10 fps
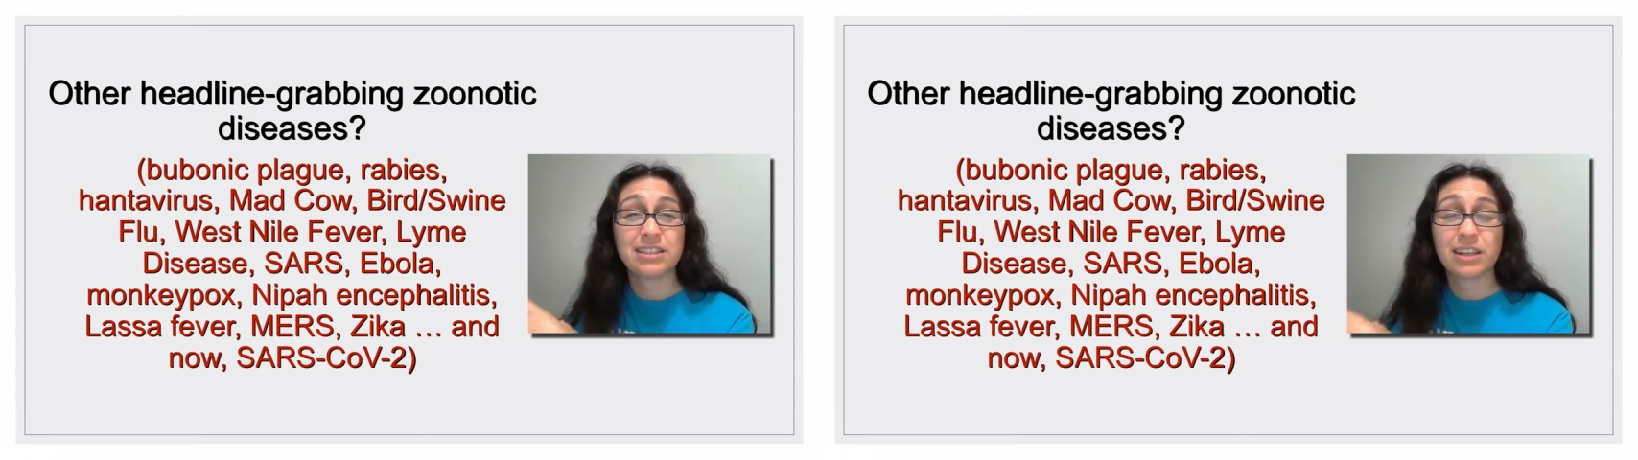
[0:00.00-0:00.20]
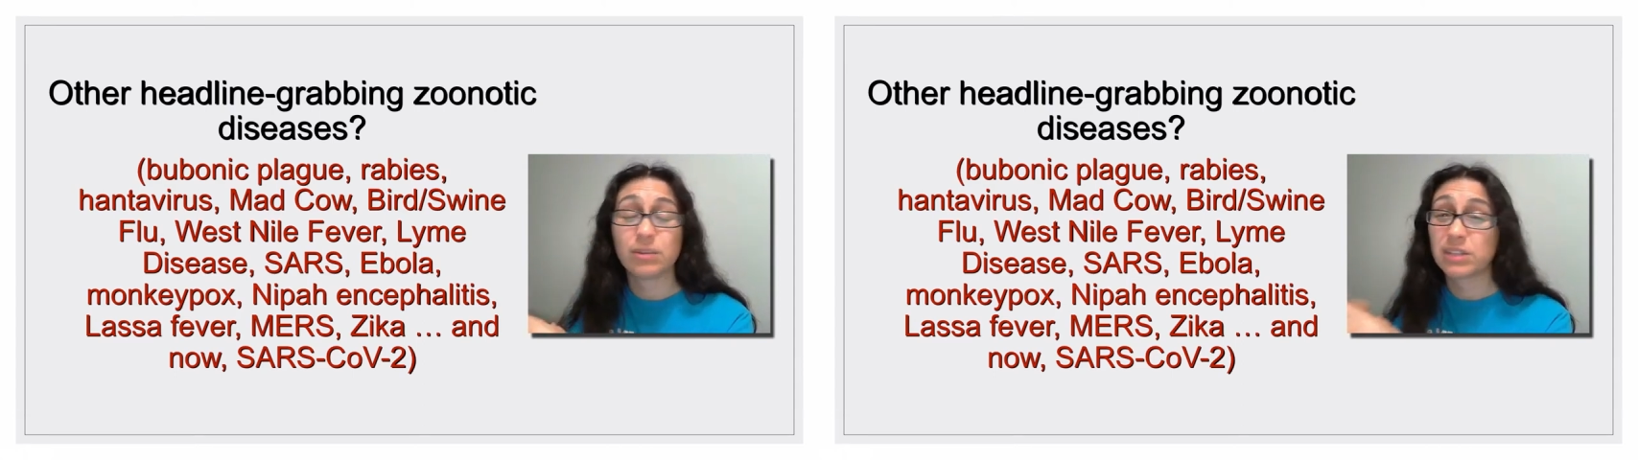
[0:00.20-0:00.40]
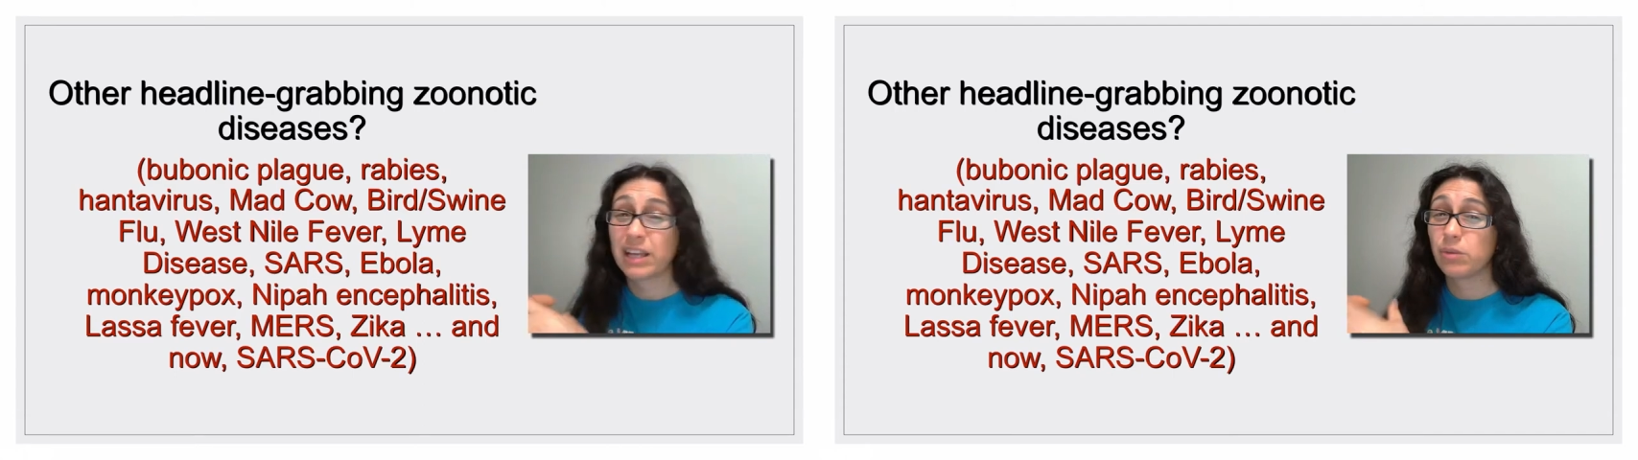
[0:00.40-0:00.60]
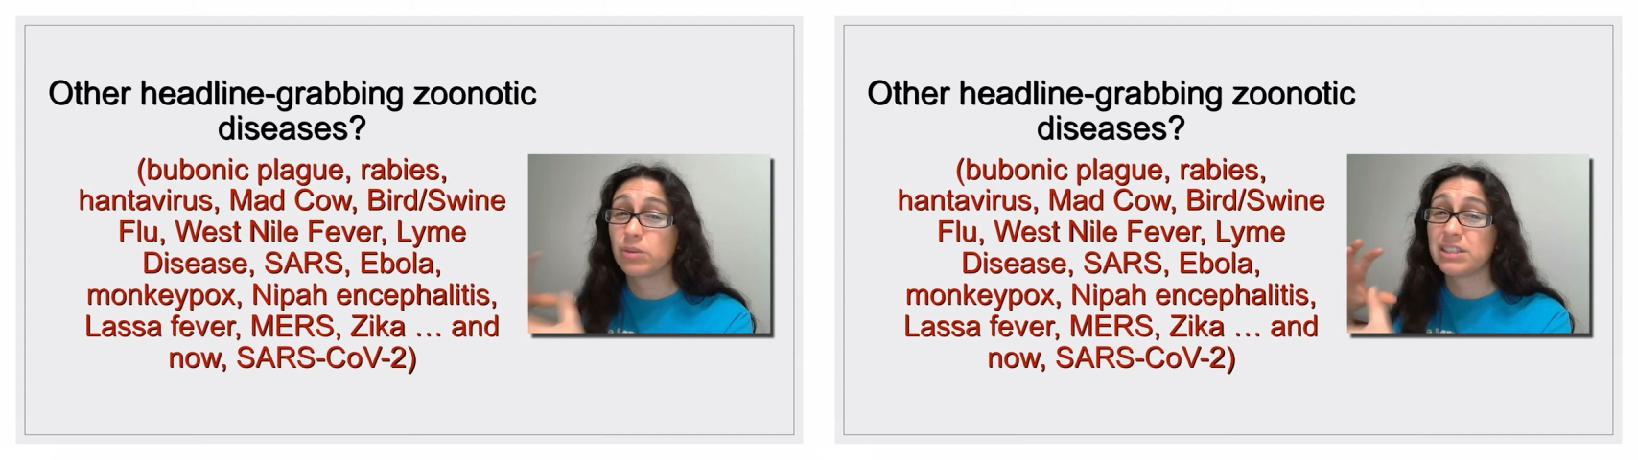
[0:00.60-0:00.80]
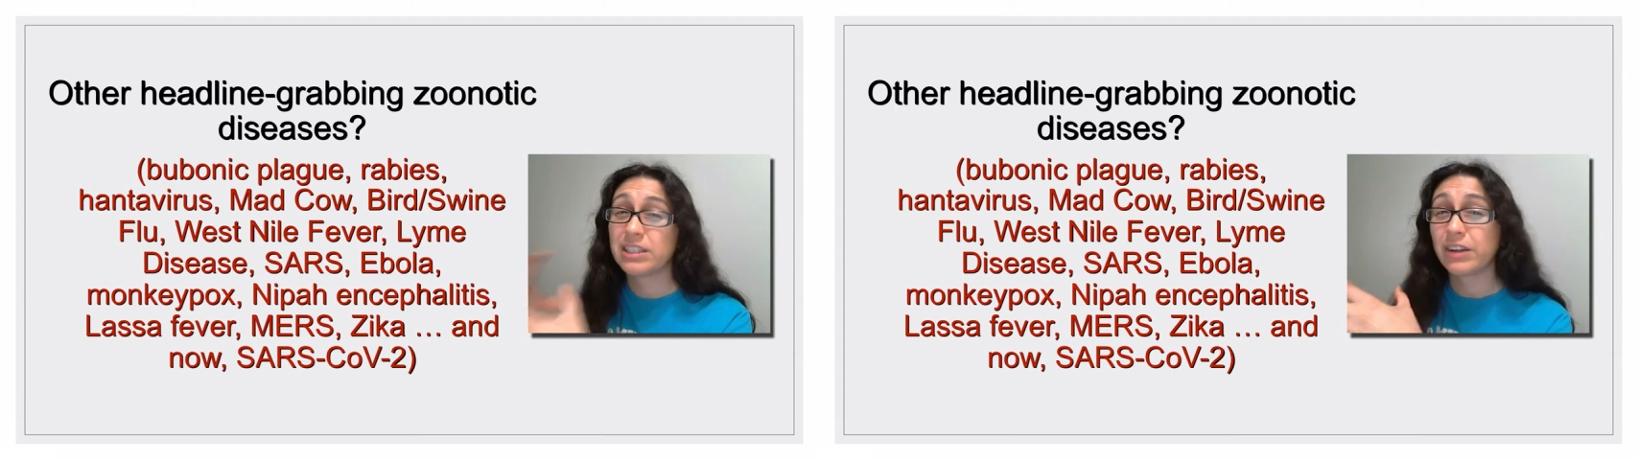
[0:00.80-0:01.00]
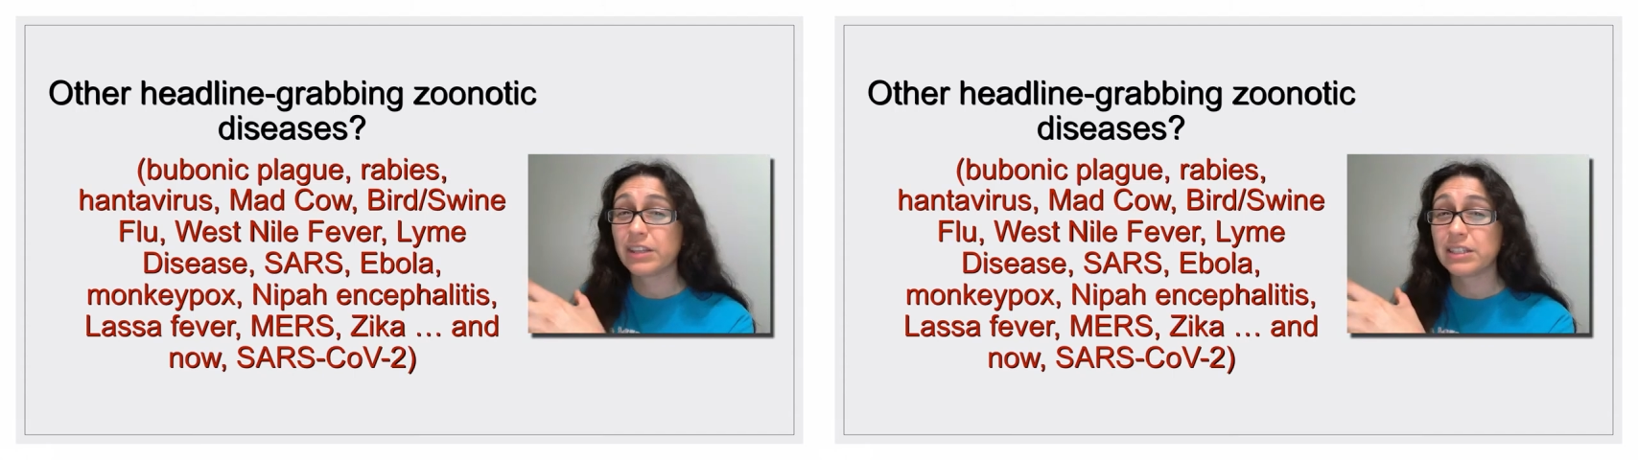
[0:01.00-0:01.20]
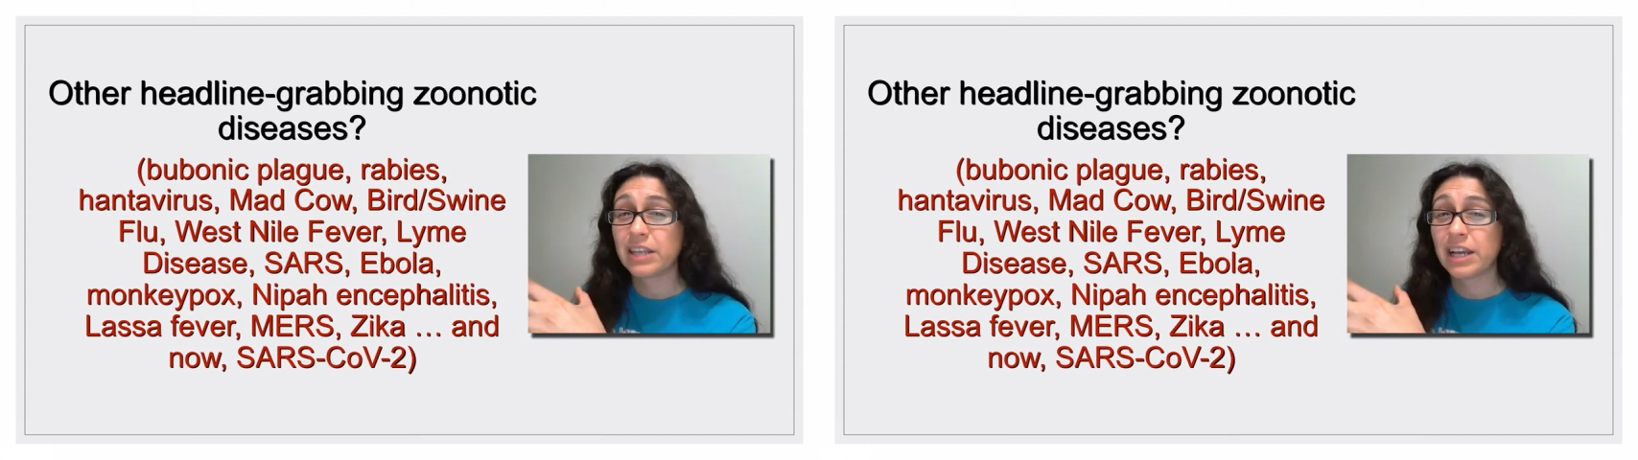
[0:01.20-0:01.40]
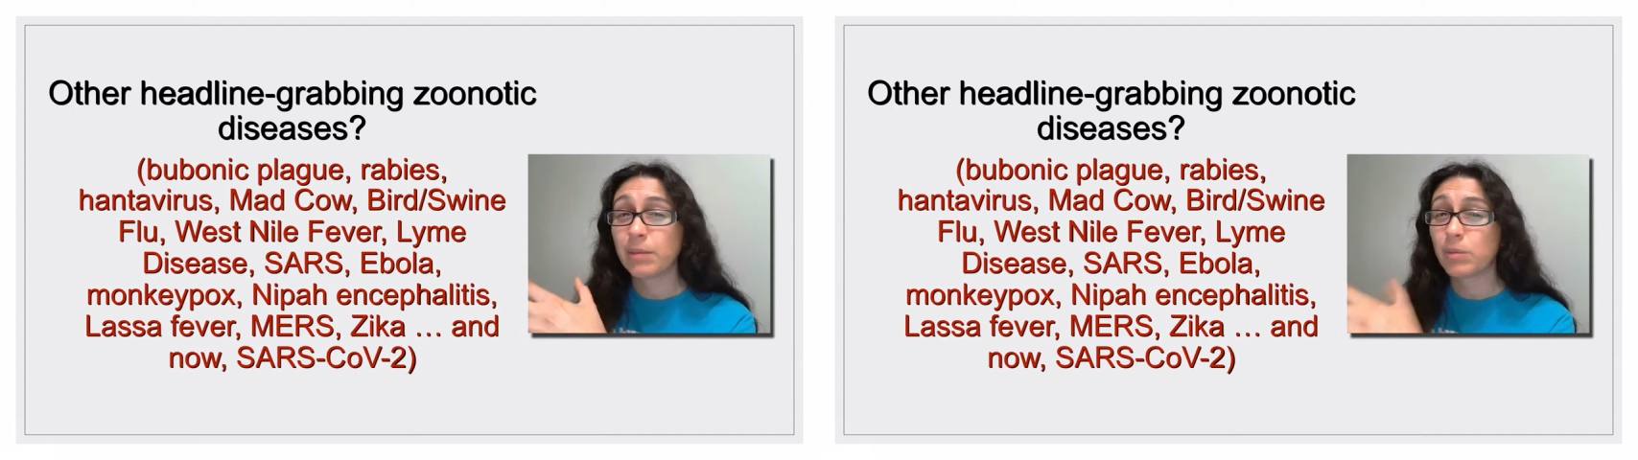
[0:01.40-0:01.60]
and it was kind of really scary at that time.